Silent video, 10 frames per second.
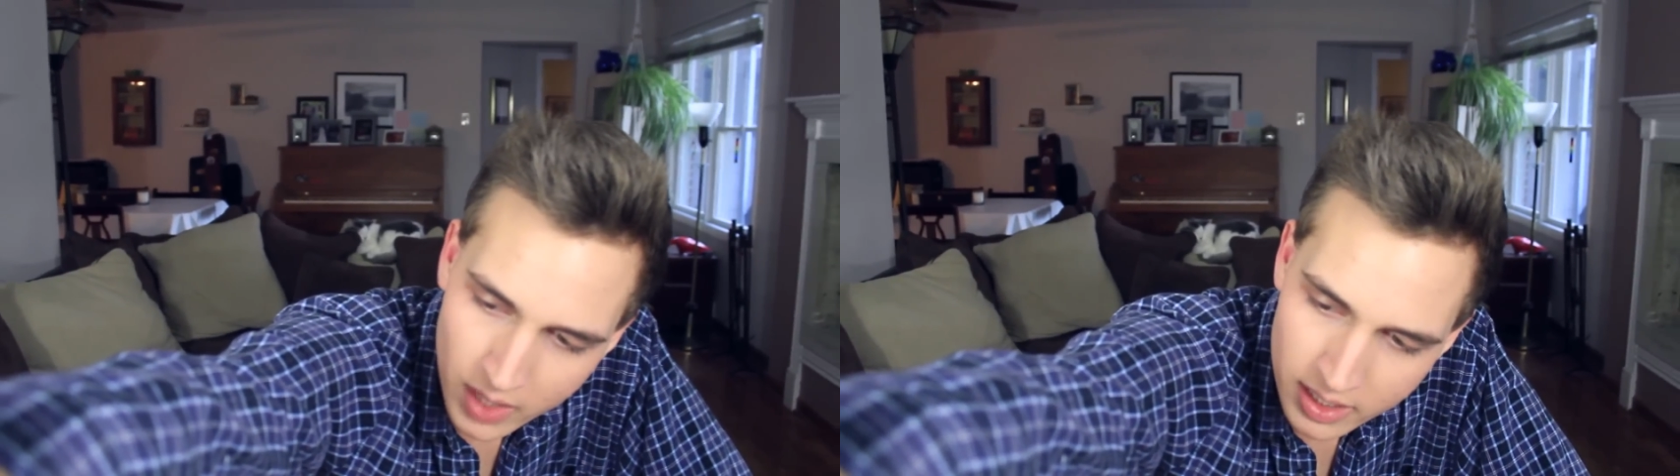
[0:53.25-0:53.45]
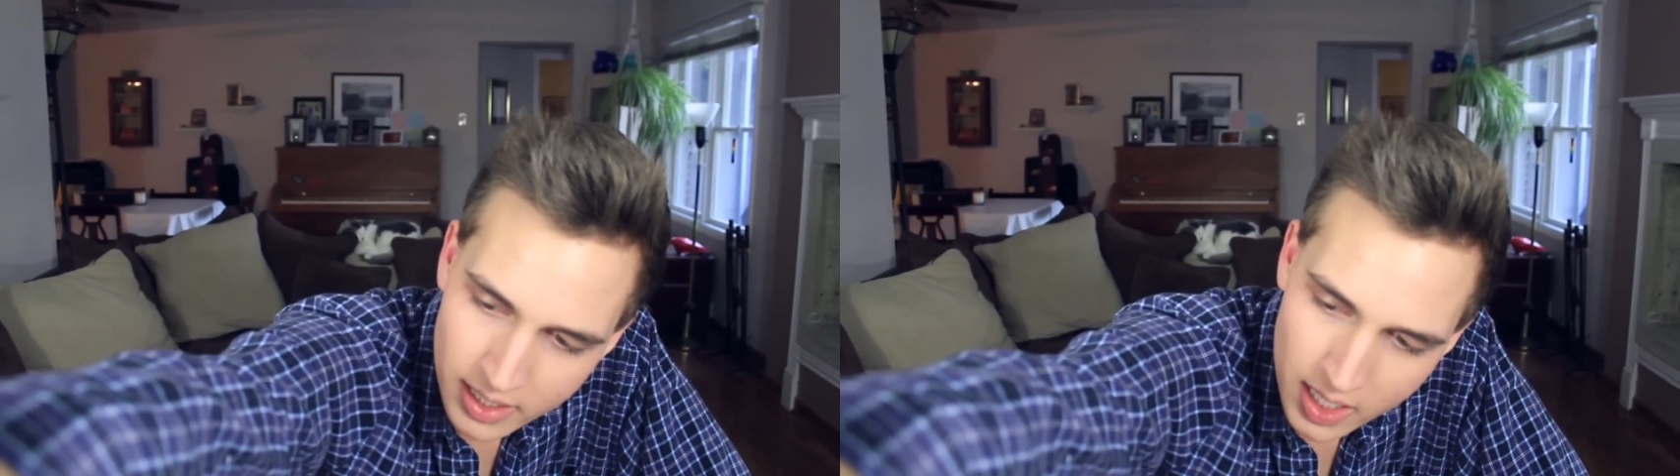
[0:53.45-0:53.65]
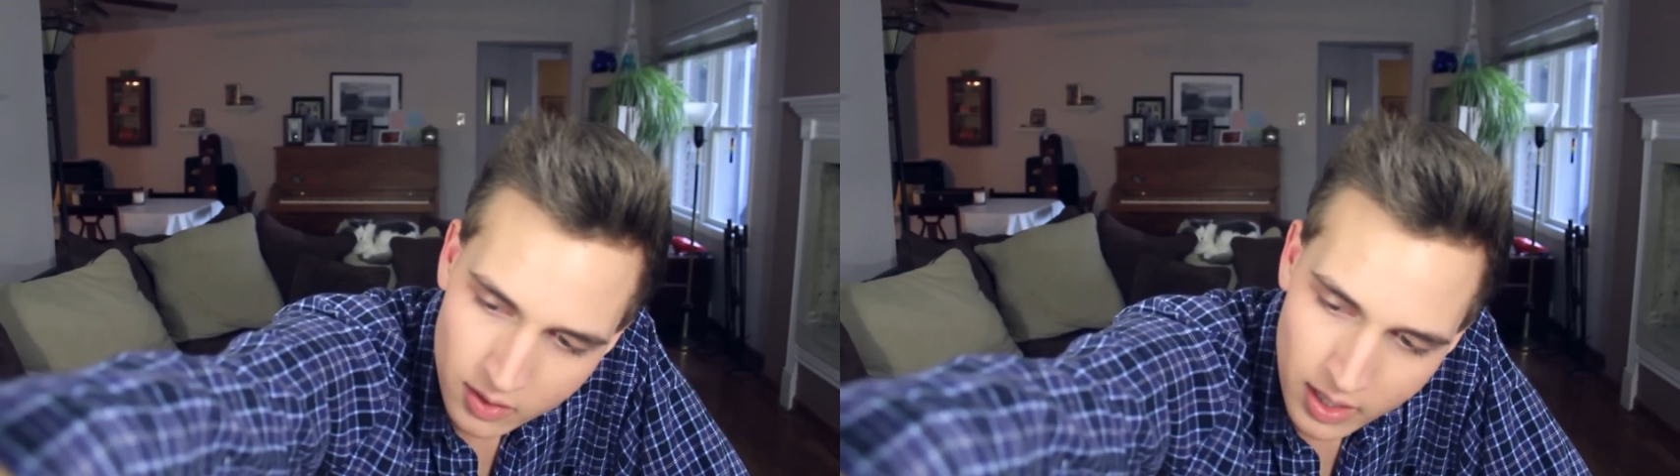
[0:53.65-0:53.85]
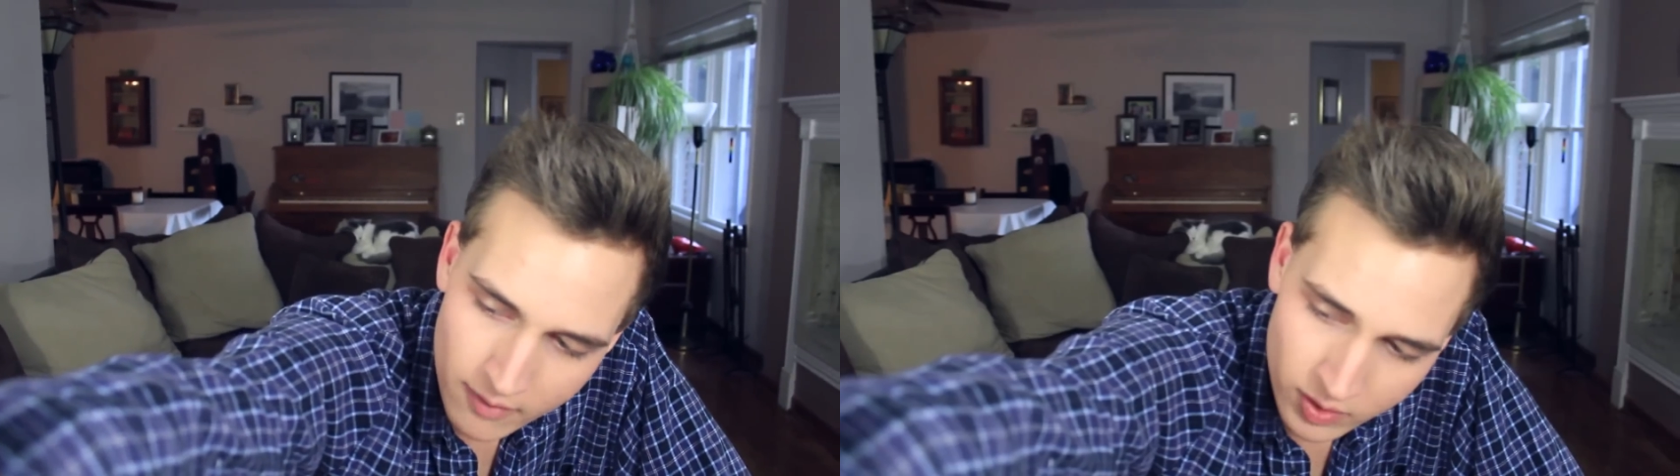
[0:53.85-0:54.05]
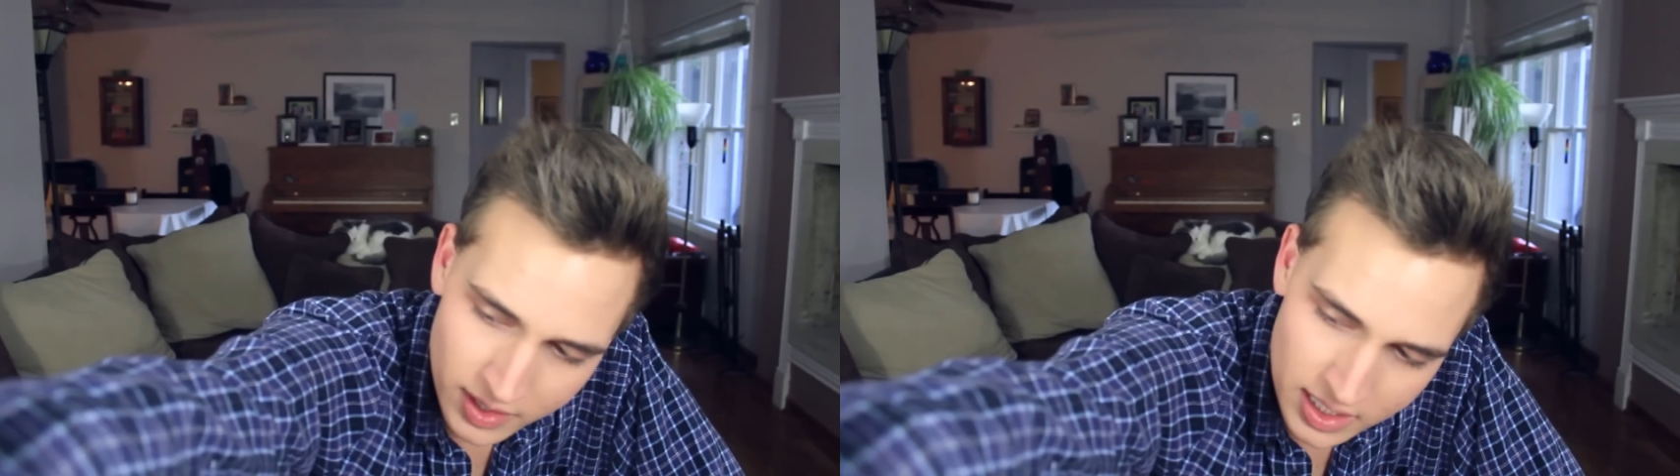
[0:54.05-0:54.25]
and now
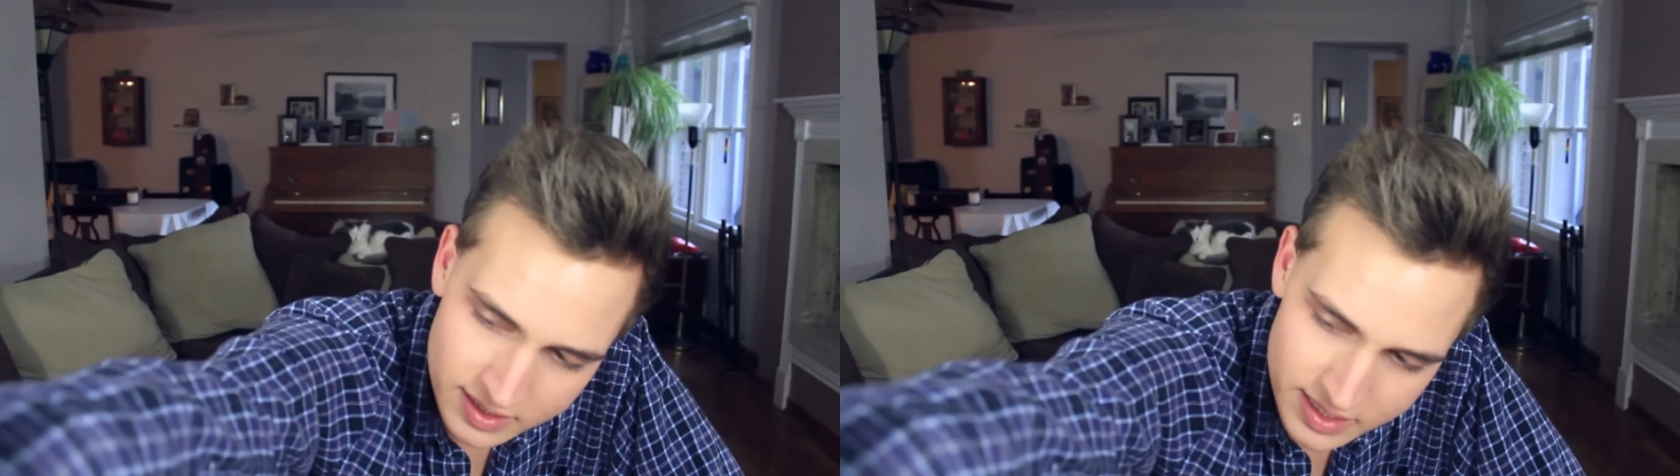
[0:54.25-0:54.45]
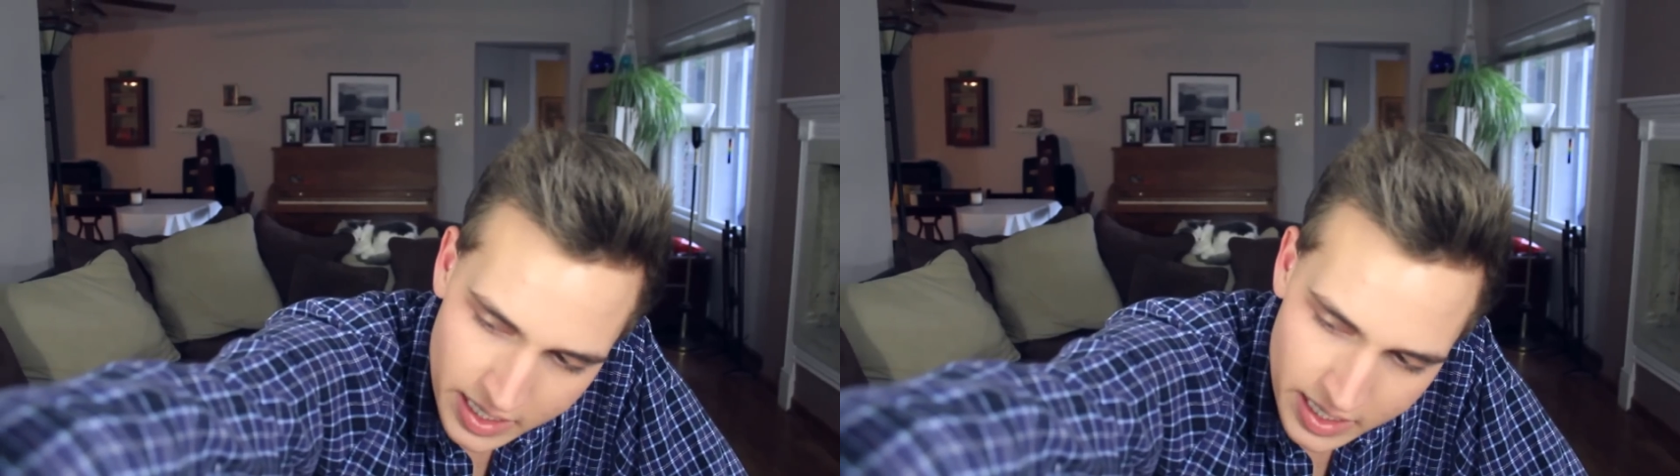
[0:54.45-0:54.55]
everything is